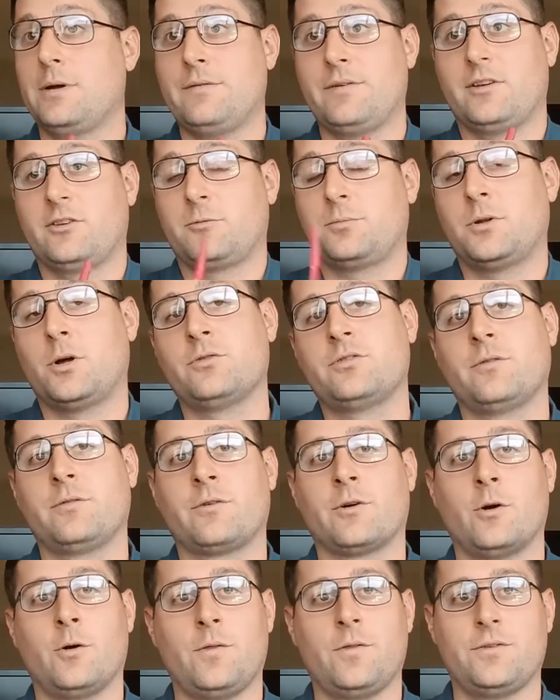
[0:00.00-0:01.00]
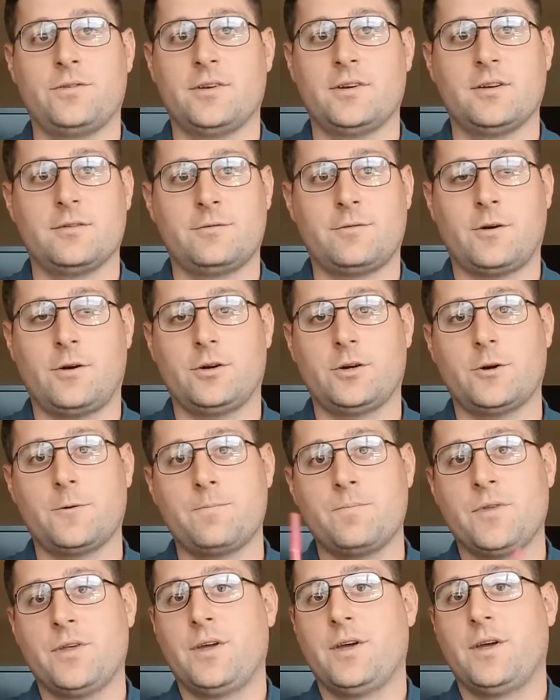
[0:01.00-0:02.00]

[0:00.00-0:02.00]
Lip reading: We have explosive growth in the city of Fargo.